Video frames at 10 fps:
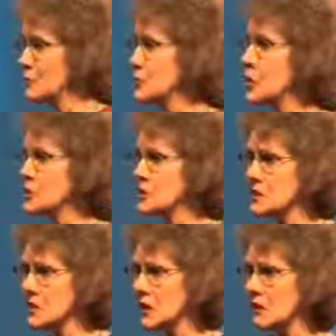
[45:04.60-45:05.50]
it was
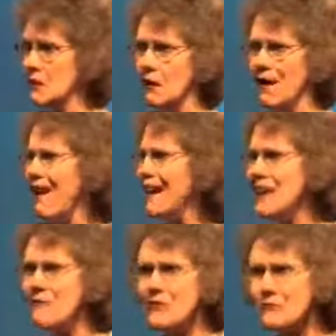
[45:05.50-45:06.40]
toxicity. I
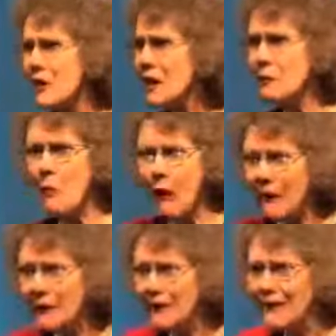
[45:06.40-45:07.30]
never drank
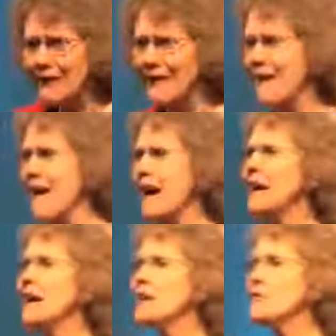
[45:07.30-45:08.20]
water. I
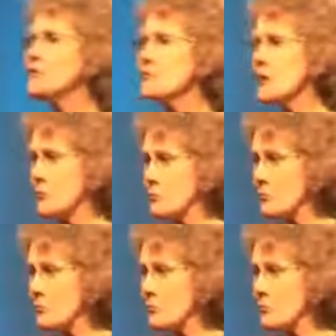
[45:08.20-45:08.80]
didn't even drink